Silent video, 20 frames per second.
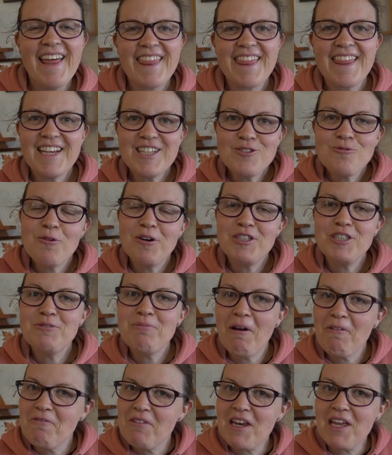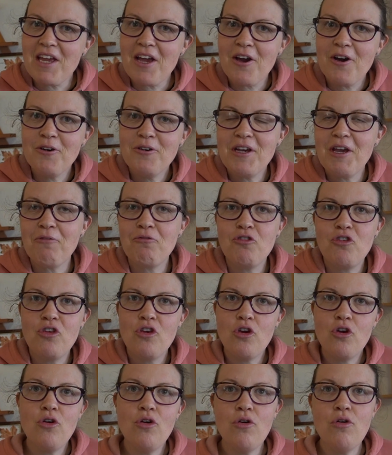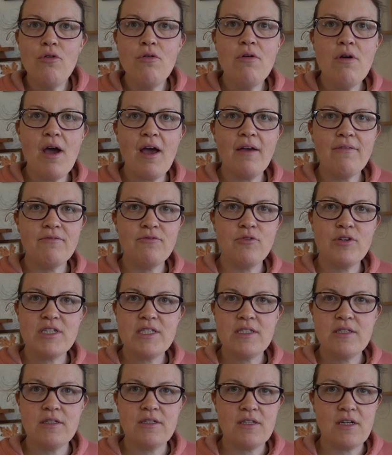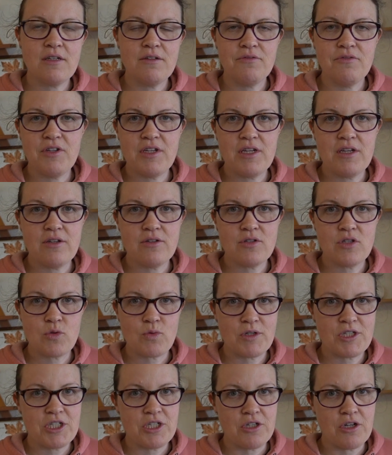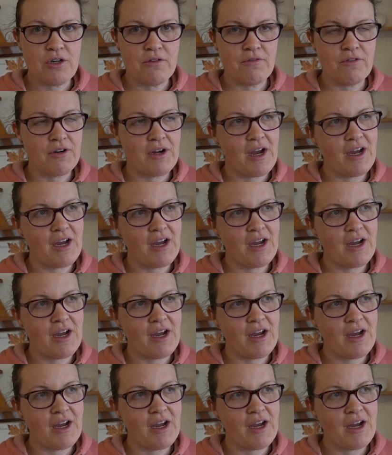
Thanks for watching my video. If you have recently done videos switching over,